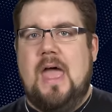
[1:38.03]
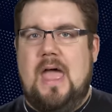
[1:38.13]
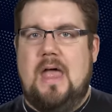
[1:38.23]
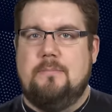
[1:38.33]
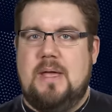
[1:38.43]

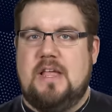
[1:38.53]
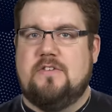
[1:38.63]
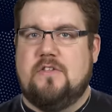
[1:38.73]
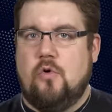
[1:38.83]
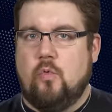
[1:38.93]
and
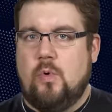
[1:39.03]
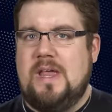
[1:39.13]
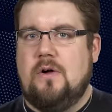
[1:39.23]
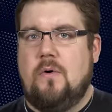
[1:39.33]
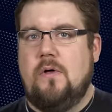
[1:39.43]
makes the
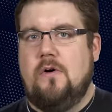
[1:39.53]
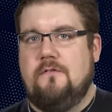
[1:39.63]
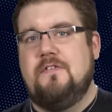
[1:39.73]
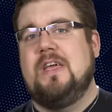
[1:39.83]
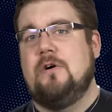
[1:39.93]
recoil
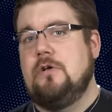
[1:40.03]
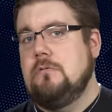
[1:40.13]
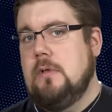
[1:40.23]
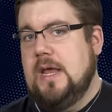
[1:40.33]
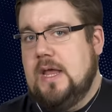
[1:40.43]

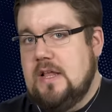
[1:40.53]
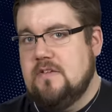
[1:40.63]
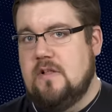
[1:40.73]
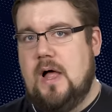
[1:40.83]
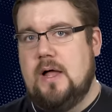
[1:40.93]
feel like
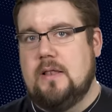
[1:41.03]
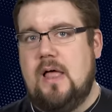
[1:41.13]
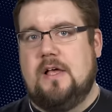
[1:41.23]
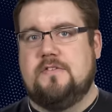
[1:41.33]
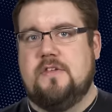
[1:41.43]
it's a lot
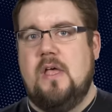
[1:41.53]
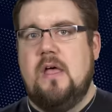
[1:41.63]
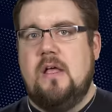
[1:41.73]
less.